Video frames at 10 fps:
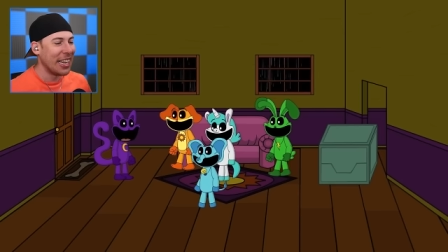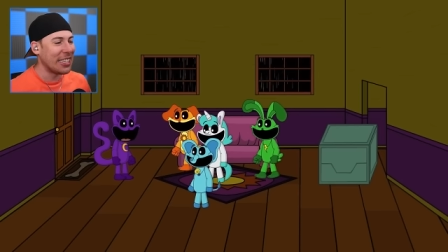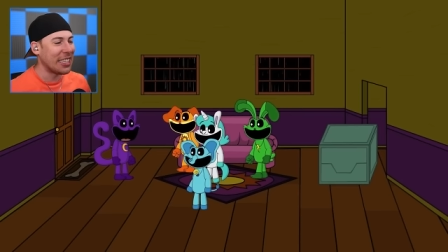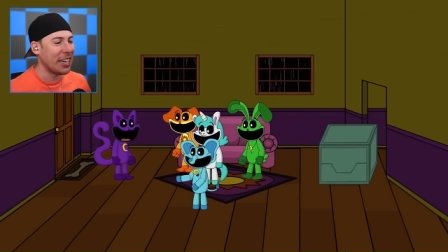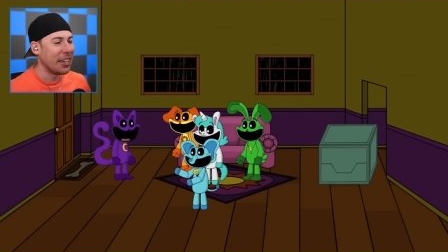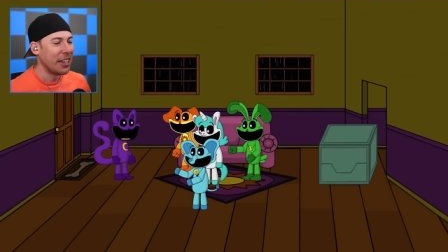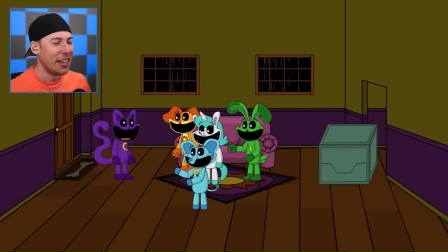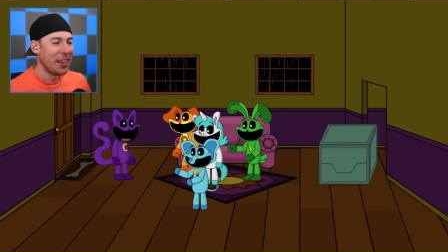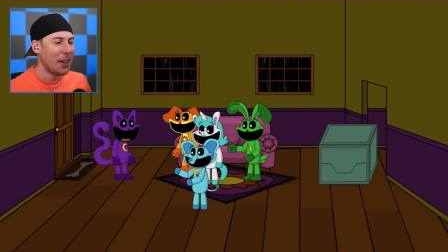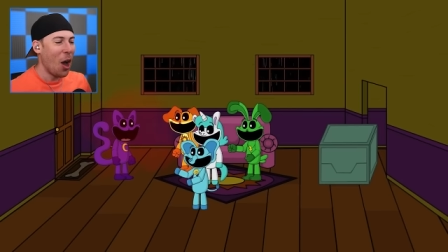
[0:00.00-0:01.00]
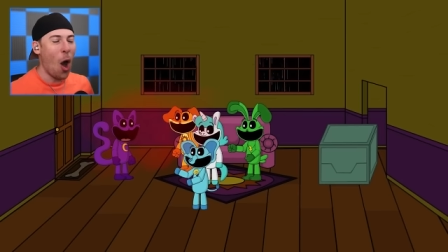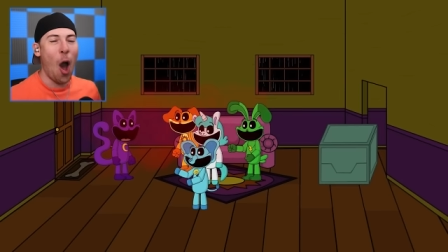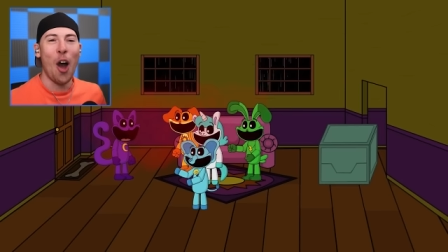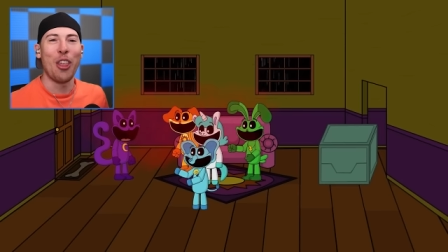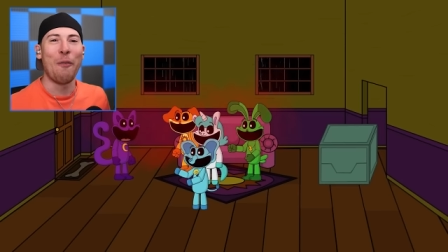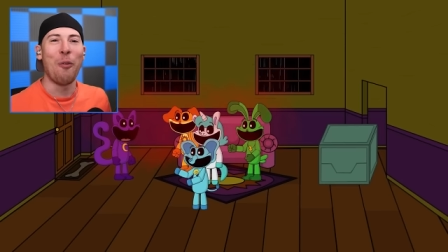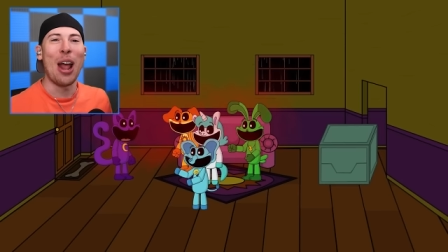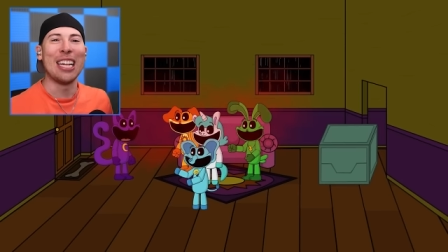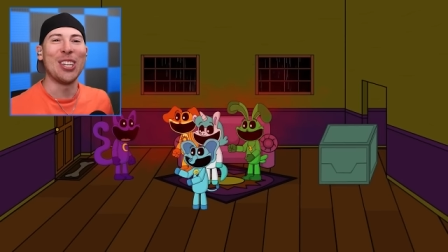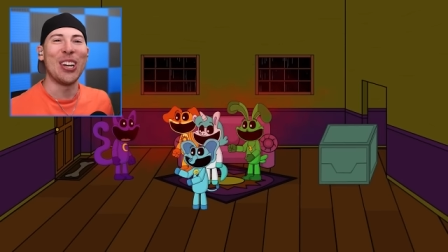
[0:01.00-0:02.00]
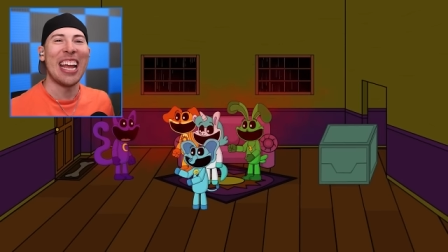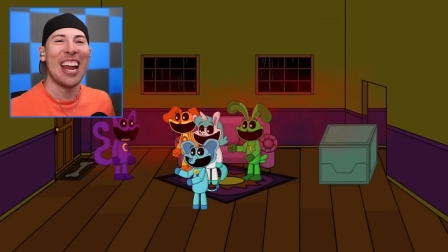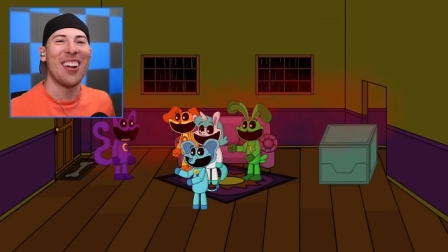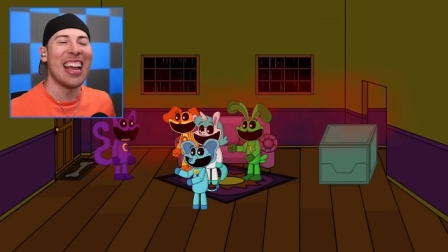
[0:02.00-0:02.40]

Listen, all the friends are here.